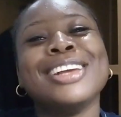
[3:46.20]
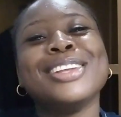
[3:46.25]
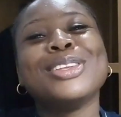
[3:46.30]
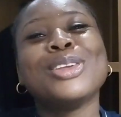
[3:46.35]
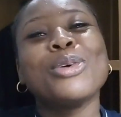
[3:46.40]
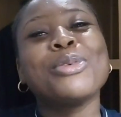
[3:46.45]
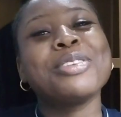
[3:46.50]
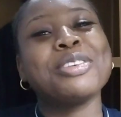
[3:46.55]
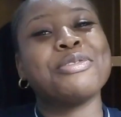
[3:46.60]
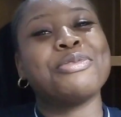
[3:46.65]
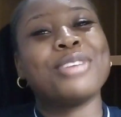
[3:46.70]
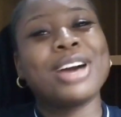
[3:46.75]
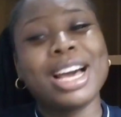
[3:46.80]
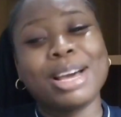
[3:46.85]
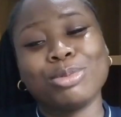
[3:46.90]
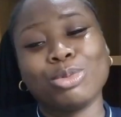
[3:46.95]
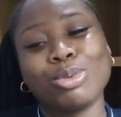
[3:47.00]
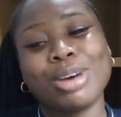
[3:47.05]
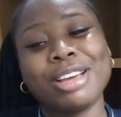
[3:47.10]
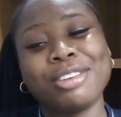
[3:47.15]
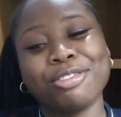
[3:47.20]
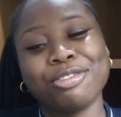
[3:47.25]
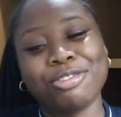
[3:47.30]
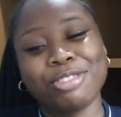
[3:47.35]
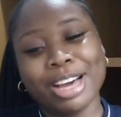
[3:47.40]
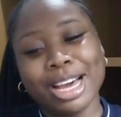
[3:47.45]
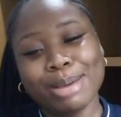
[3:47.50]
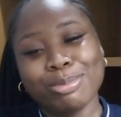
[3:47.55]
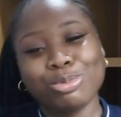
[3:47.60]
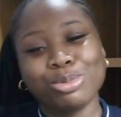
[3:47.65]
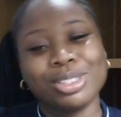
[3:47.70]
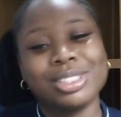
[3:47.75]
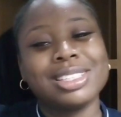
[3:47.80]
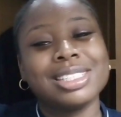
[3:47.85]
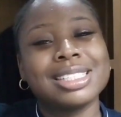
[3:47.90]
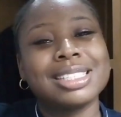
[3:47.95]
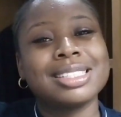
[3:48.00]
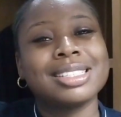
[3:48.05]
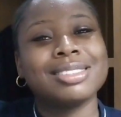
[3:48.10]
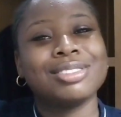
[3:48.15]
vibe with
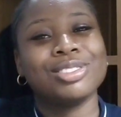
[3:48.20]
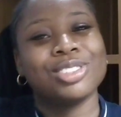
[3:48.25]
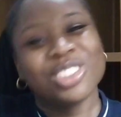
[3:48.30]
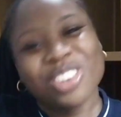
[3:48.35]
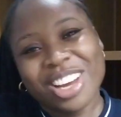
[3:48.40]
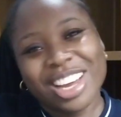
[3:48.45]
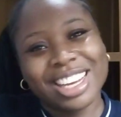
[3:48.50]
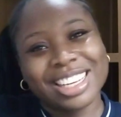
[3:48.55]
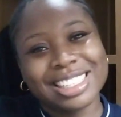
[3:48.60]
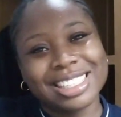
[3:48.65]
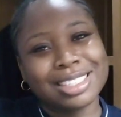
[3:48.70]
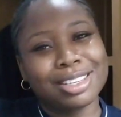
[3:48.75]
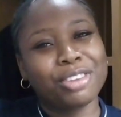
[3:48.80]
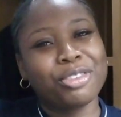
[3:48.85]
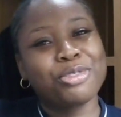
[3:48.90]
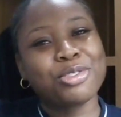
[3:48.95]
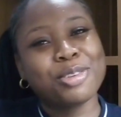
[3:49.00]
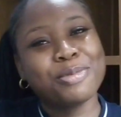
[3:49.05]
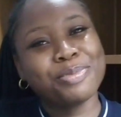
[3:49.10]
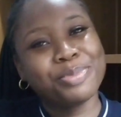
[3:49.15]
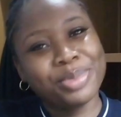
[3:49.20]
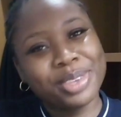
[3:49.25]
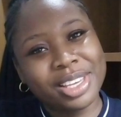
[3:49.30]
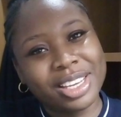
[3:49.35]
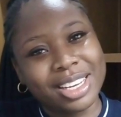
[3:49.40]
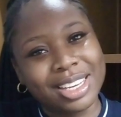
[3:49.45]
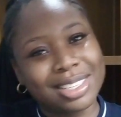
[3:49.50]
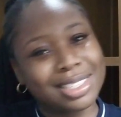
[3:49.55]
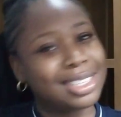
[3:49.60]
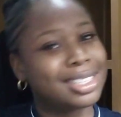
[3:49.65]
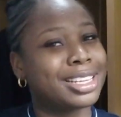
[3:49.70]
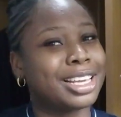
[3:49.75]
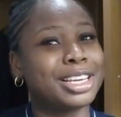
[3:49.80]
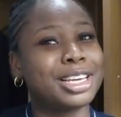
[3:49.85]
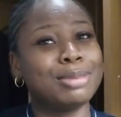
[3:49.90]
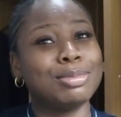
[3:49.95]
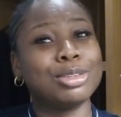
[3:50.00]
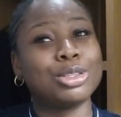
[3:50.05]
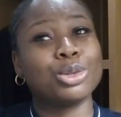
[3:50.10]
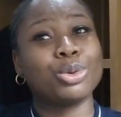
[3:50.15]
this trend? Is it for me? Is it
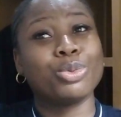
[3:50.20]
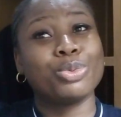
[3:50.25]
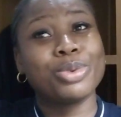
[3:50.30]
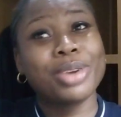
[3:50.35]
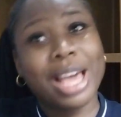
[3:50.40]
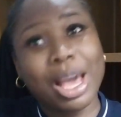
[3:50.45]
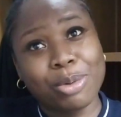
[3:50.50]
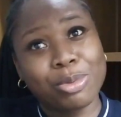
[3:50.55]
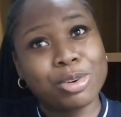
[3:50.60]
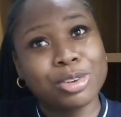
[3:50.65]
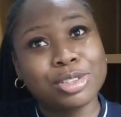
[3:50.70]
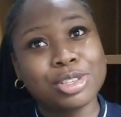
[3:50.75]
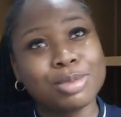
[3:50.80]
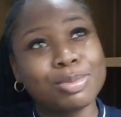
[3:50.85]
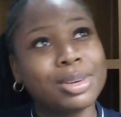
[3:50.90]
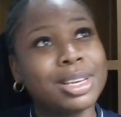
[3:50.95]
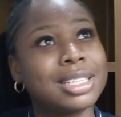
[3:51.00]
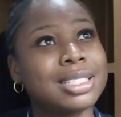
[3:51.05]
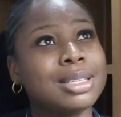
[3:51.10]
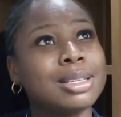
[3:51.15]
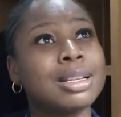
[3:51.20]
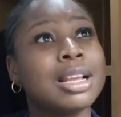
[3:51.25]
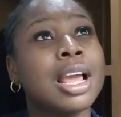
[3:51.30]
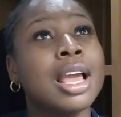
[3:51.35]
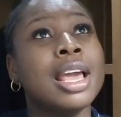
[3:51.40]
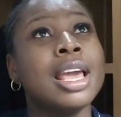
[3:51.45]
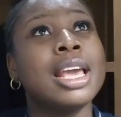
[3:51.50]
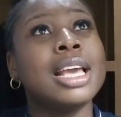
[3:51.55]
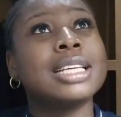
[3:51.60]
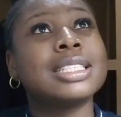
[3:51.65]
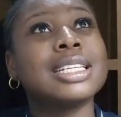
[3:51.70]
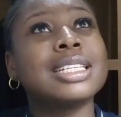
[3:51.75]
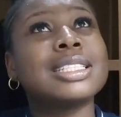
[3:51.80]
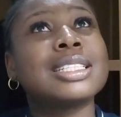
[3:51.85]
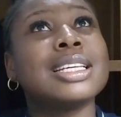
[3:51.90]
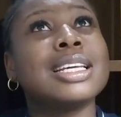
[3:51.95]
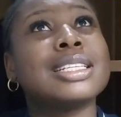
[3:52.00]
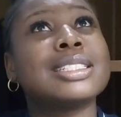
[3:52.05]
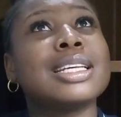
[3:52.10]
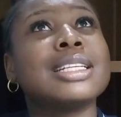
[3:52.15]
taking me to where I want to be? Is
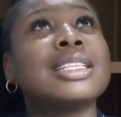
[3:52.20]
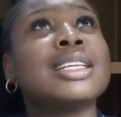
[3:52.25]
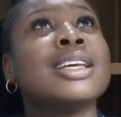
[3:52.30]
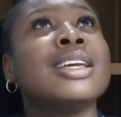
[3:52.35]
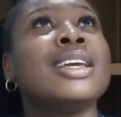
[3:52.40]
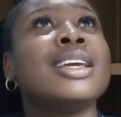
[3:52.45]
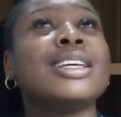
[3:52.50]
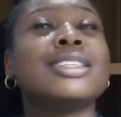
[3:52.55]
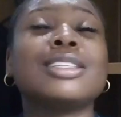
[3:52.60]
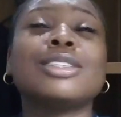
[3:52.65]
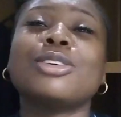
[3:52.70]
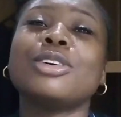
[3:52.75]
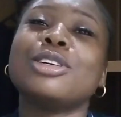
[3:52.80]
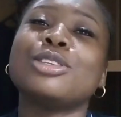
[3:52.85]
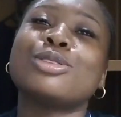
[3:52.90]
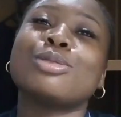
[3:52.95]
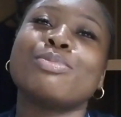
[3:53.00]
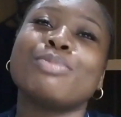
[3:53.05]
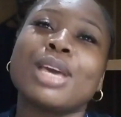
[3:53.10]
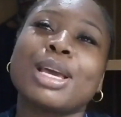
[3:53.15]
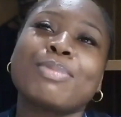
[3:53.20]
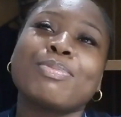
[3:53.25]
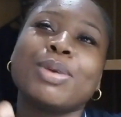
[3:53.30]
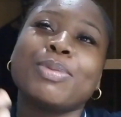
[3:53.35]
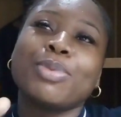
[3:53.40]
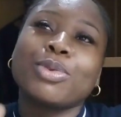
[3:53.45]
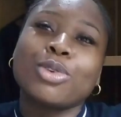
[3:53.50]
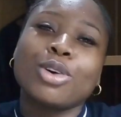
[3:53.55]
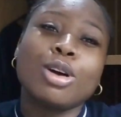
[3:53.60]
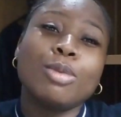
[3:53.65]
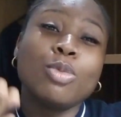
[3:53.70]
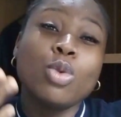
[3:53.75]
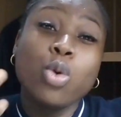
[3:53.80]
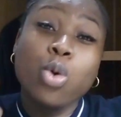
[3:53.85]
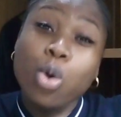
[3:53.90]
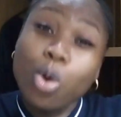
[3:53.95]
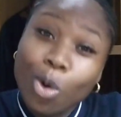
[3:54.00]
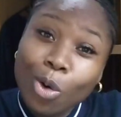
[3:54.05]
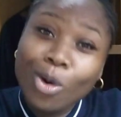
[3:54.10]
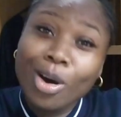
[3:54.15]
it going to make me become
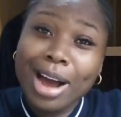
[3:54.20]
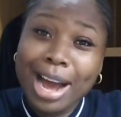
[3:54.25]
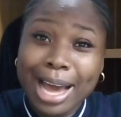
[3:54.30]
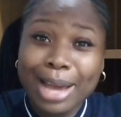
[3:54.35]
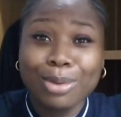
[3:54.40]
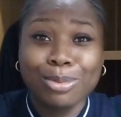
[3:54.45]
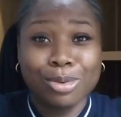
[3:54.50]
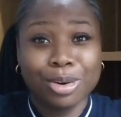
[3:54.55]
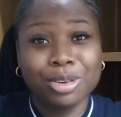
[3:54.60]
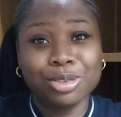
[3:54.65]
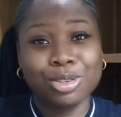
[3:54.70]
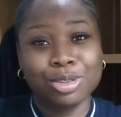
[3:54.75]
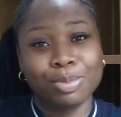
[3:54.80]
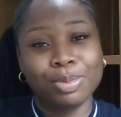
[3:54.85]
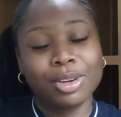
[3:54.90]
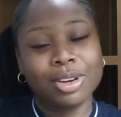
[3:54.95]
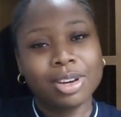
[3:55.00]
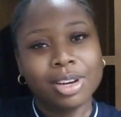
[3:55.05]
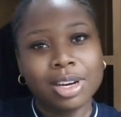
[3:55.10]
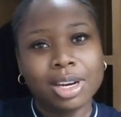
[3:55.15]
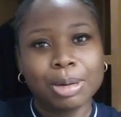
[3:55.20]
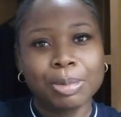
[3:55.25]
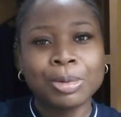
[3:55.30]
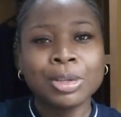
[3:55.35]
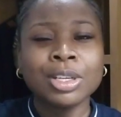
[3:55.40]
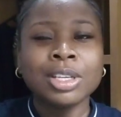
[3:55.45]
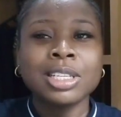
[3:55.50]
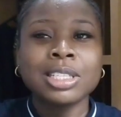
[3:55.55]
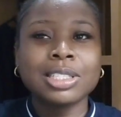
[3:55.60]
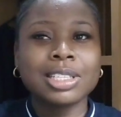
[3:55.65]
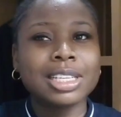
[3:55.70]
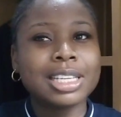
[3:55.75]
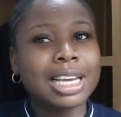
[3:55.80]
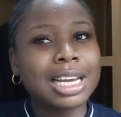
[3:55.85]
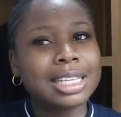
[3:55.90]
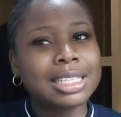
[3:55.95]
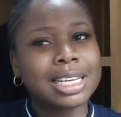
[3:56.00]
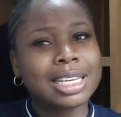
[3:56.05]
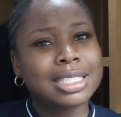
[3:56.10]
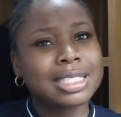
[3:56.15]
who I want to become? So
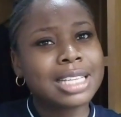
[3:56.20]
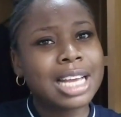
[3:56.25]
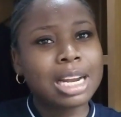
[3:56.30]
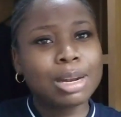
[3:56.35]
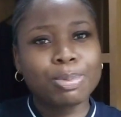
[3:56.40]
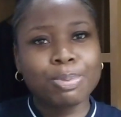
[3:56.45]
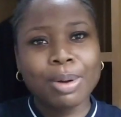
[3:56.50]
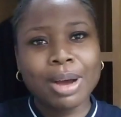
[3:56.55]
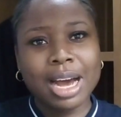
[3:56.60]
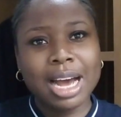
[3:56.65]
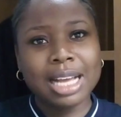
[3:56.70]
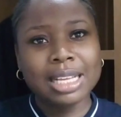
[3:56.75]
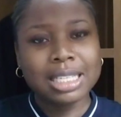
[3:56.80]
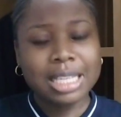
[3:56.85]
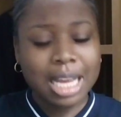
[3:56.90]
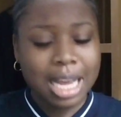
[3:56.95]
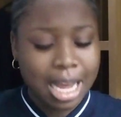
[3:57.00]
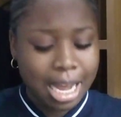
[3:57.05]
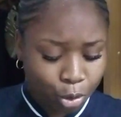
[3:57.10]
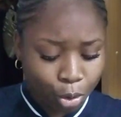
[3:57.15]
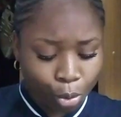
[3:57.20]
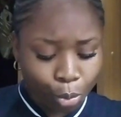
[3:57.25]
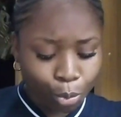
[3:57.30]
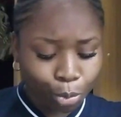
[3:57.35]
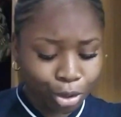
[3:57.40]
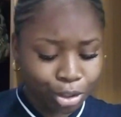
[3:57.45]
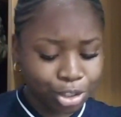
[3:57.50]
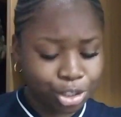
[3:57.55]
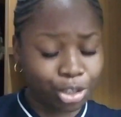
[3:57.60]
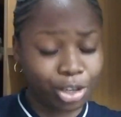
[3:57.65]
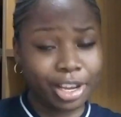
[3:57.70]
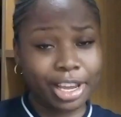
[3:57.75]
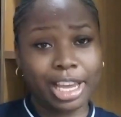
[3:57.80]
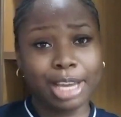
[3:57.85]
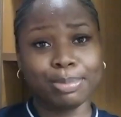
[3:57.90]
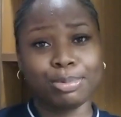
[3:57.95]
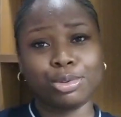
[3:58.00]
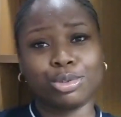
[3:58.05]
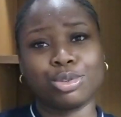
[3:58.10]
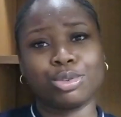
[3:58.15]
yeah, there's that part. And once you're
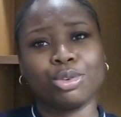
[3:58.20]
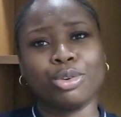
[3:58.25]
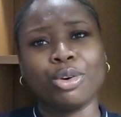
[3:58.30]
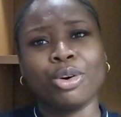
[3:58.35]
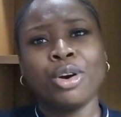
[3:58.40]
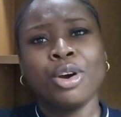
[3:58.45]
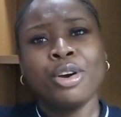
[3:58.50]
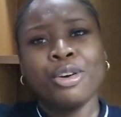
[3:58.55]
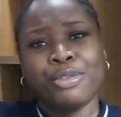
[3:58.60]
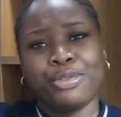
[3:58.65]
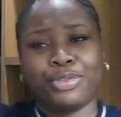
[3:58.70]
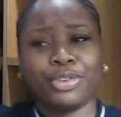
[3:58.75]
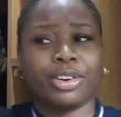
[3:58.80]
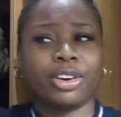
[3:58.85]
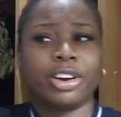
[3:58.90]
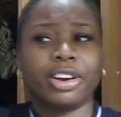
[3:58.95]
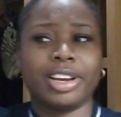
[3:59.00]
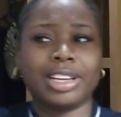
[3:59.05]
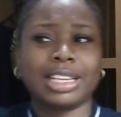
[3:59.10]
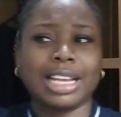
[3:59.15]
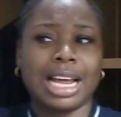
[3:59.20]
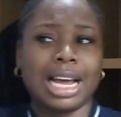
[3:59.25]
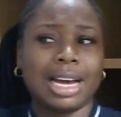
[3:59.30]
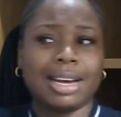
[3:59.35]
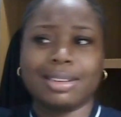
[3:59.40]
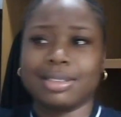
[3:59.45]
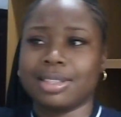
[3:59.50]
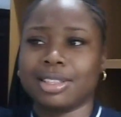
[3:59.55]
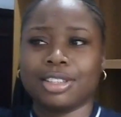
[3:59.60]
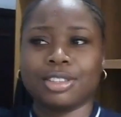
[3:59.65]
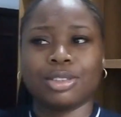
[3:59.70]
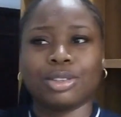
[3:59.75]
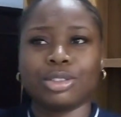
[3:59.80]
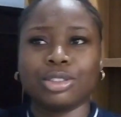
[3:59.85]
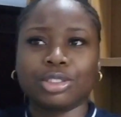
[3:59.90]
able to figure it out, you know,